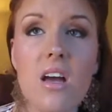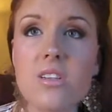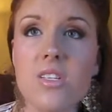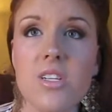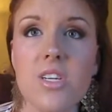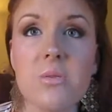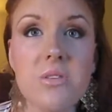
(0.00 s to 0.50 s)

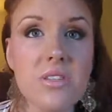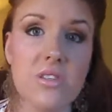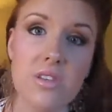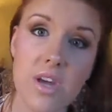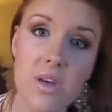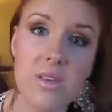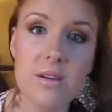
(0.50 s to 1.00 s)
So you just
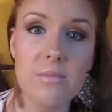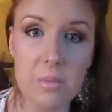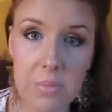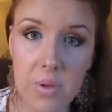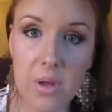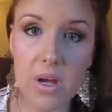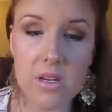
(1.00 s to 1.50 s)
know that
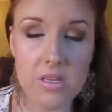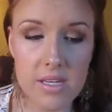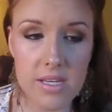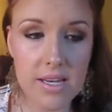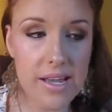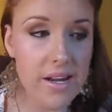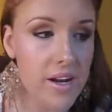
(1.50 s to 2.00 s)
people are
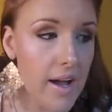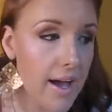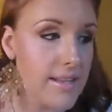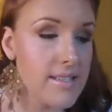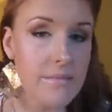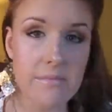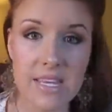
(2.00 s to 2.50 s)
looking at your
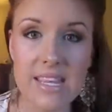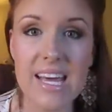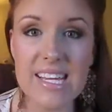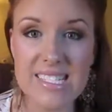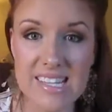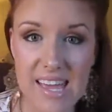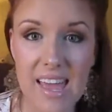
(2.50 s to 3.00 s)
eyes and being
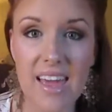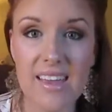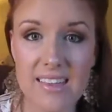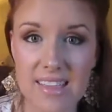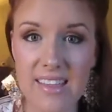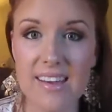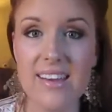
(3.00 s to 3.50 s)
like,
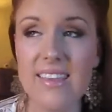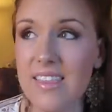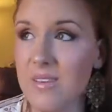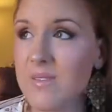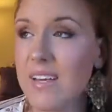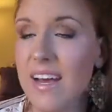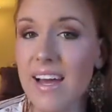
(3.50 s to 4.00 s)
dang, look at
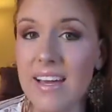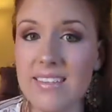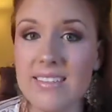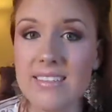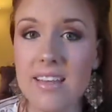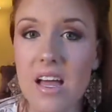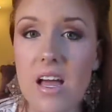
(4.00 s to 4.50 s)
those
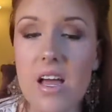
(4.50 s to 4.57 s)
eyes.